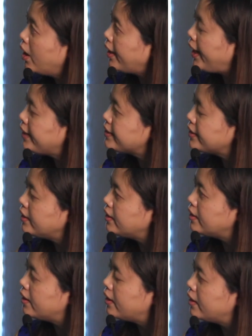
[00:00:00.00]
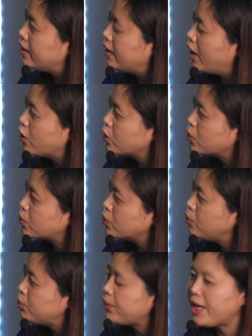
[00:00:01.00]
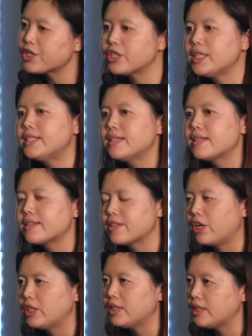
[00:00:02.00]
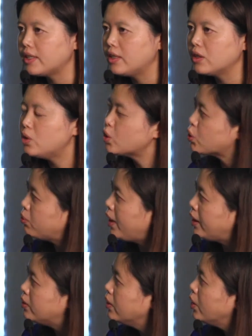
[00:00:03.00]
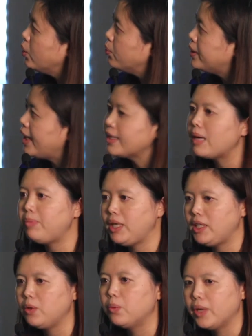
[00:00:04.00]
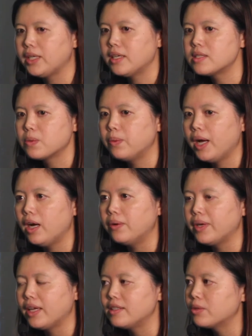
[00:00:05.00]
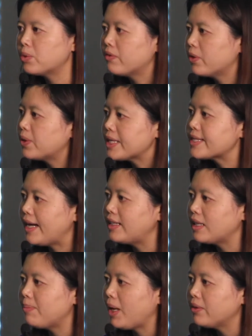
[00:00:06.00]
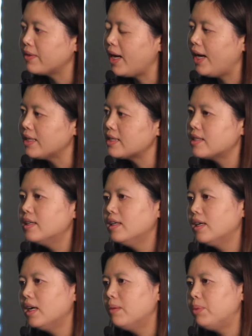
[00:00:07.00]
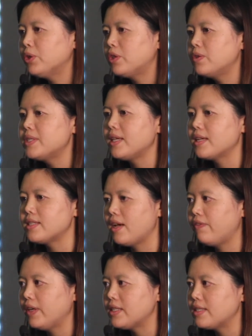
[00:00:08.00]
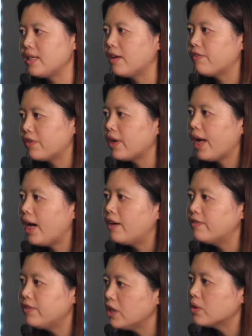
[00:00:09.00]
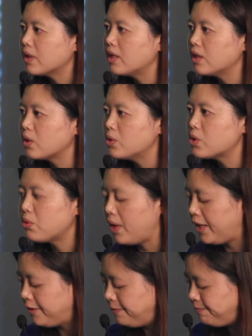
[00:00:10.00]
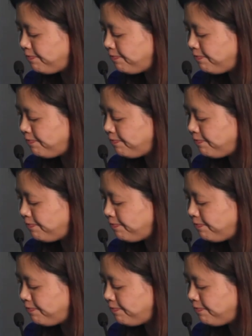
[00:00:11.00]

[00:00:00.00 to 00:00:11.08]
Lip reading: at our group, we actually just started a clinical trial with the anti-PD-1 as well, and we're very excited about that. Both UCSF and Stanford have the clinical trial.